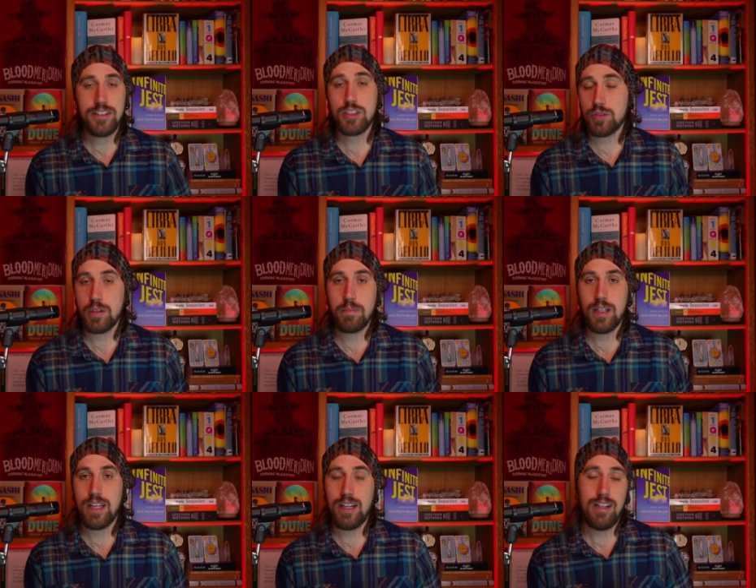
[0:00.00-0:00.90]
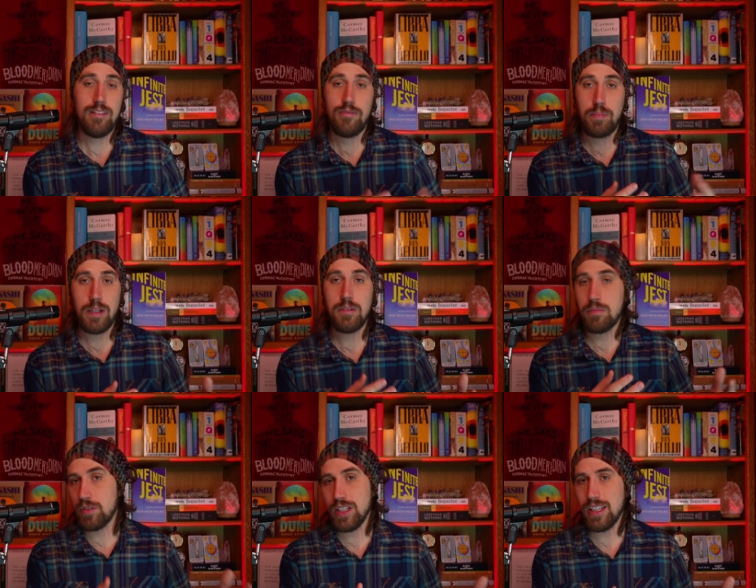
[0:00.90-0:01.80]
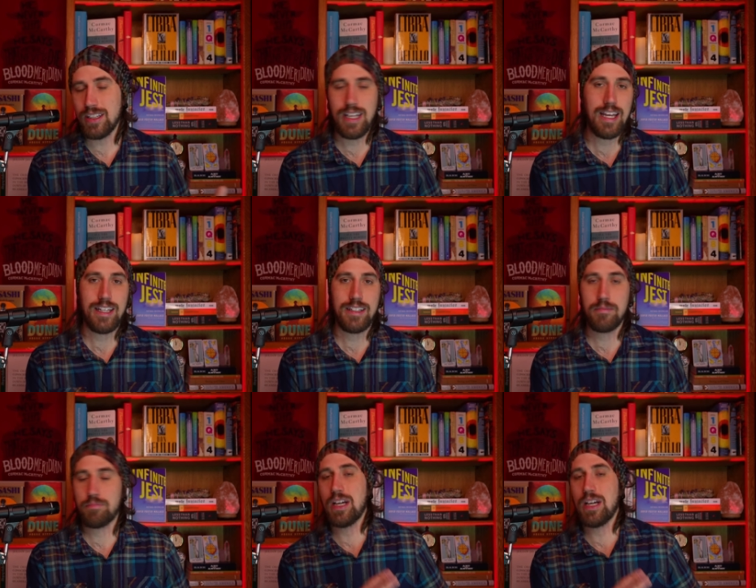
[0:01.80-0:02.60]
on the screenplay of Blood Meridian and